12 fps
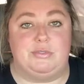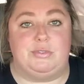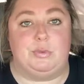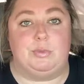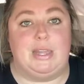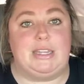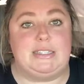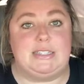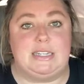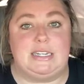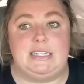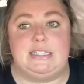If you like
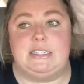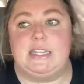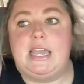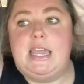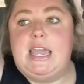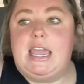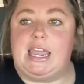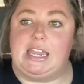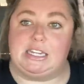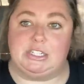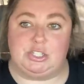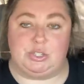cities
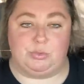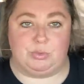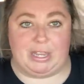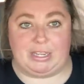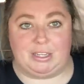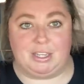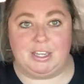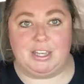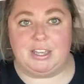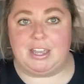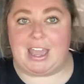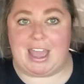and you like
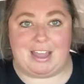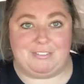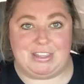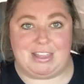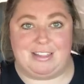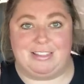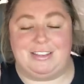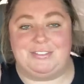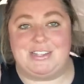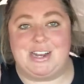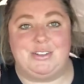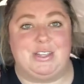having that
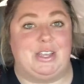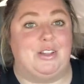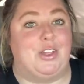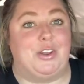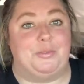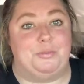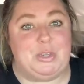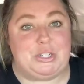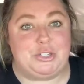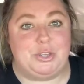lifestyle, like a lot of beach